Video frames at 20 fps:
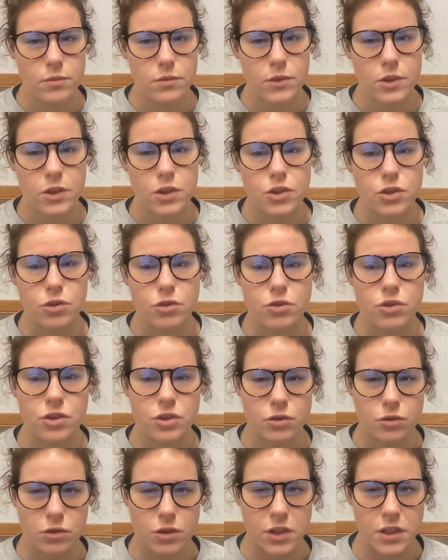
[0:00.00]
Short
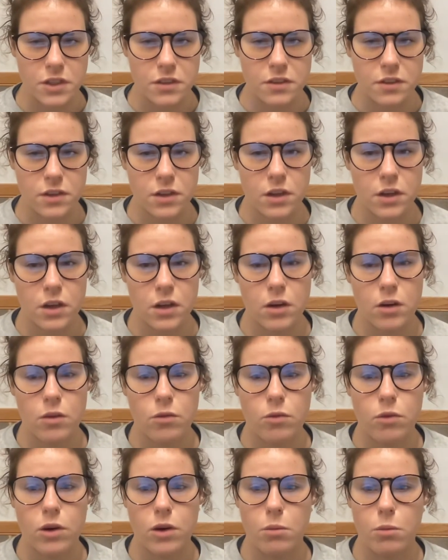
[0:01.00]
stories
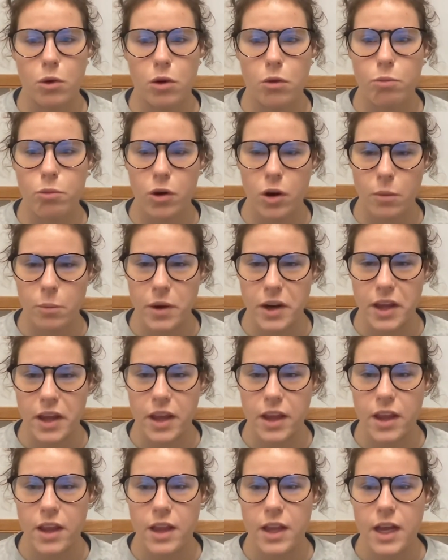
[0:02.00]
were more prominent
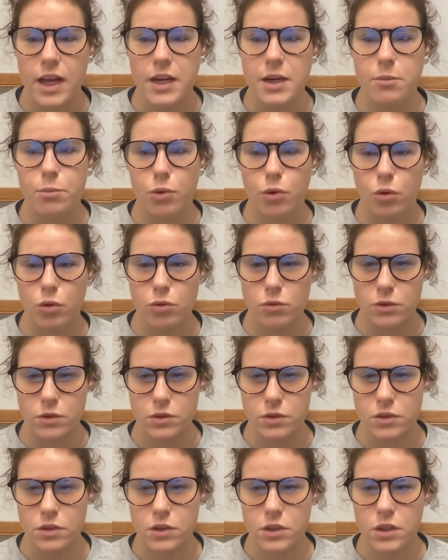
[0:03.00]
and
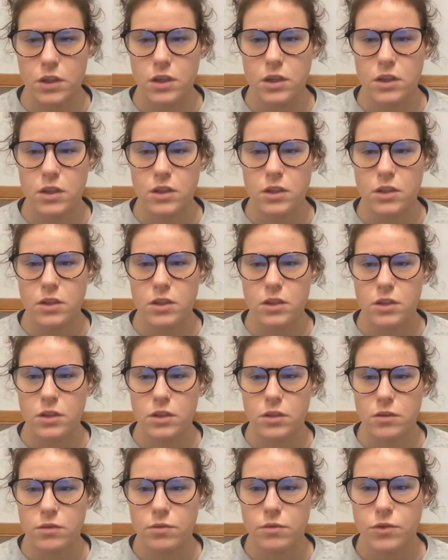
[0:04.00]
important
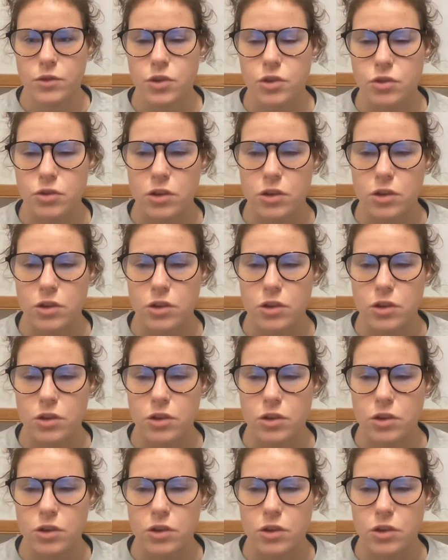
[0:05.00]
to the